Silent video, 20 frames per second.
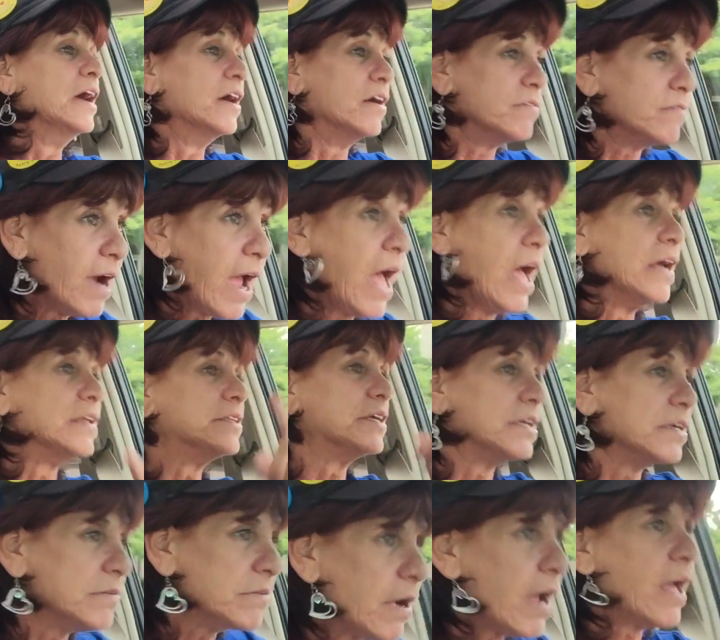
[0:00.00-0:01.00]
Around
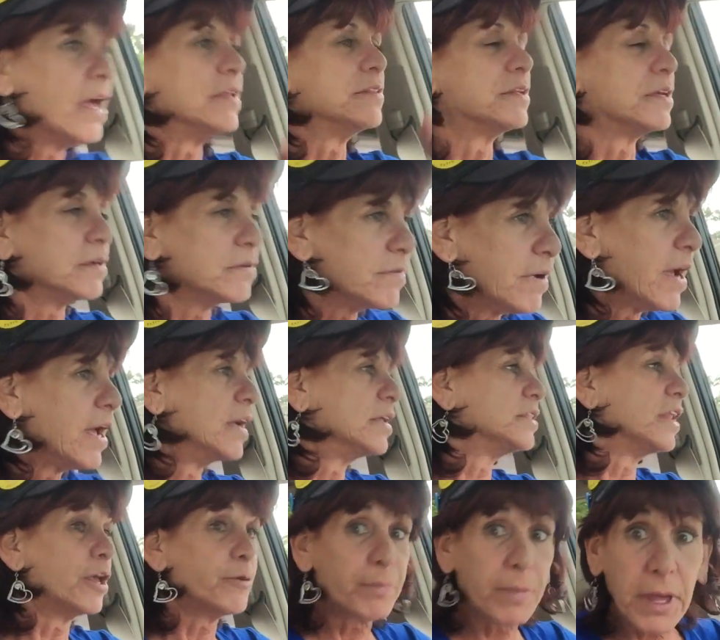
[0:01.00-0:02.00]
and around and
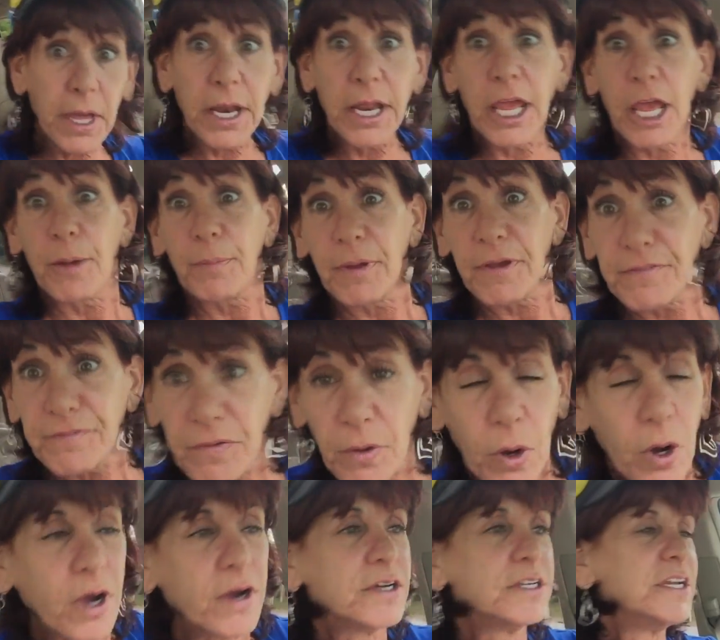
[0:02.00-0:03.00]
around. I've been here before.